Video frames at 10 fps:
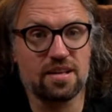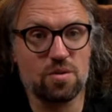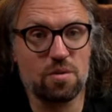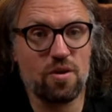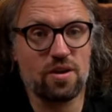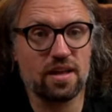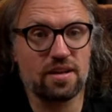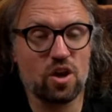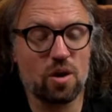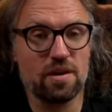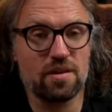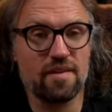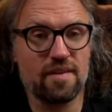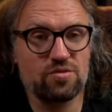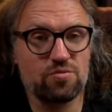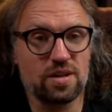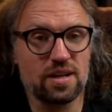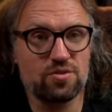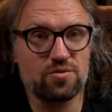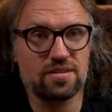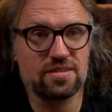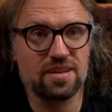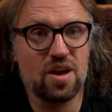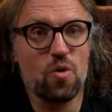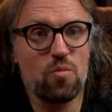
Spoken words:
So I'm very glad you commented that. That's really interesting.